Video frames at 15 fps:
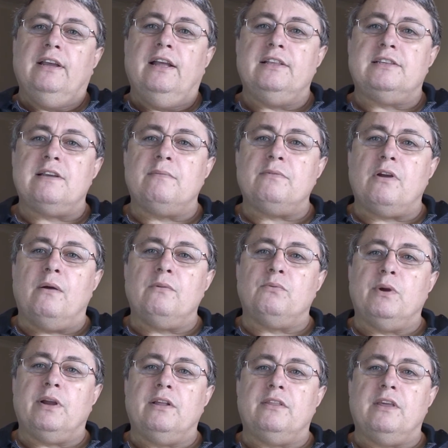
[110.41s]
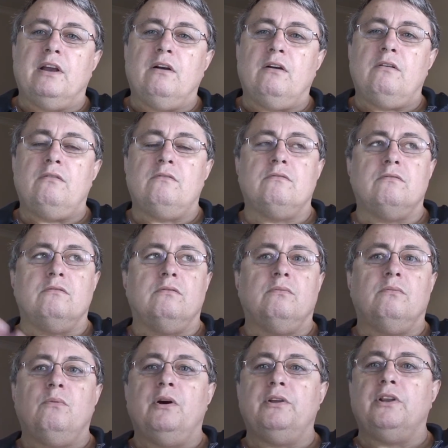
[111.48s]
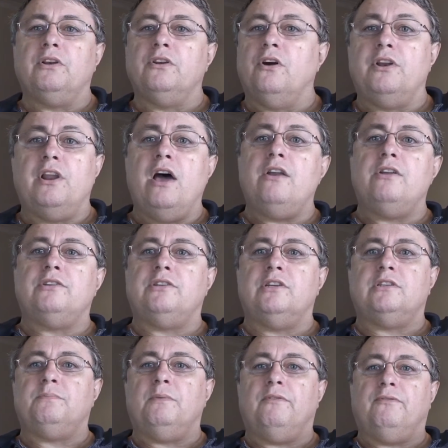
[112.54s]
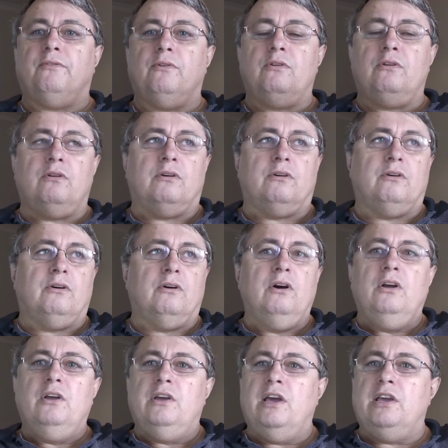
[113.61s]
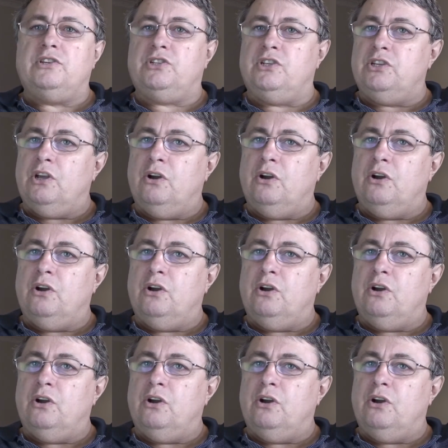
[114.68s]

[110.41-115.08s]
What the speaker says: And sometimes we can think, oh, why didn't I notice this before? Or has